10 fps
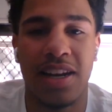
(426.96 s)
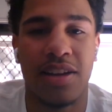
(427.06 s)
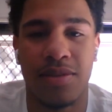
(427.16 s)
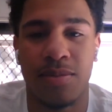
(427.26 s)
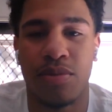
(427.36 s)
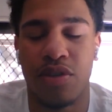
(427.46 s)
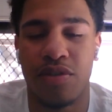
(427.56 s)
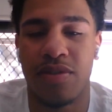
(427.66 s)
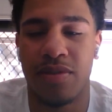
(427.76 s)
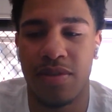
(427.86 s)
I need to
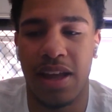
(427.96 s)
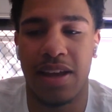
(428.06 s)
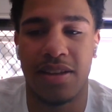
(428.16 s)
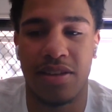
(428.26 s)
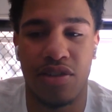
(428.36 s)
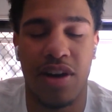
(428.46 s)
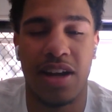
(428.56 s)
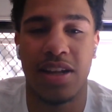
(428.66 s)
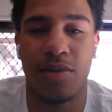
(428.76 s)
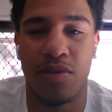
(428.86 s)
improve like
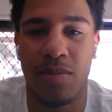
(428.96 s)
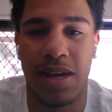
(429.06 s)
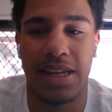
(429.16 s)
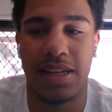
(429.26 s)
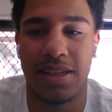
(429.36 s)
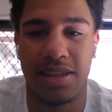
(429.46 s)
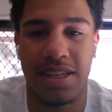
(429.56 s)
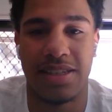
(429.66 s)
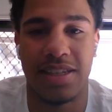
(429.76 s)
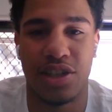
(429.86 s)
directly with my
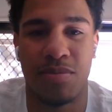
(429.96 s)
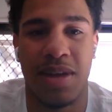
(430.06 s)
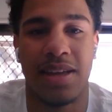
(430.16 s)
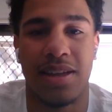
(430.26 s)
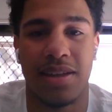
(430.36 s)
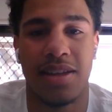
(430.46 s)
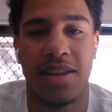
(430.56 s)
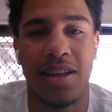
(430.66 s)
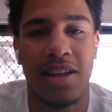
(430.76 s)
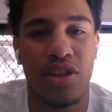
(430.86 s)
decision making.
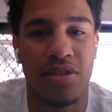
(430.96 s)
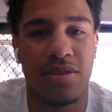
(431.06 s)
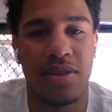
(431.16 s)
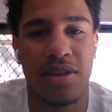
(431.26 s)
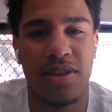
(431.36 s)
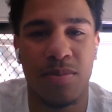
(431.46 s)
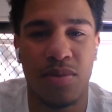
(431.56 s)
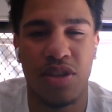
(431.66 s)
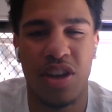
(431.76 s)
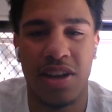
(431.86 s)
Just
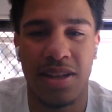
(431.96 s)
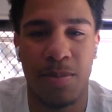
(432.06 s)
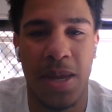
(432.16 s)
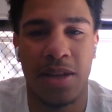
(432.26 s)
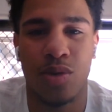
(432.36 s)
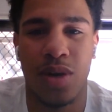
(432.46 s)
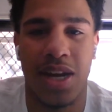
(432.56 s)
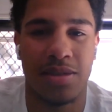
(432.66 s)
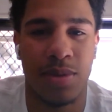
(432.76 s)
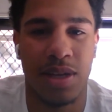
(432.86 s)
learning the mental
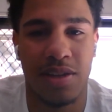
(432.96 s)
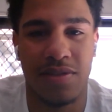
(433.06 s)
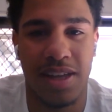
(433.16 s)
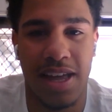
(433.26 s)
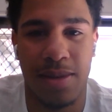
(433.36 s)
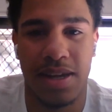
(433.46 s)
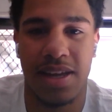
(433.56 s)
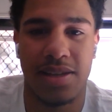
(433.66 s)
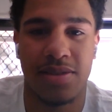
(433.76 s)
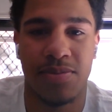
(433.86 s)
aspect of the game,
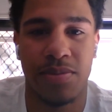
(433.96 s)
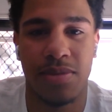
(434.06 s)
I guess.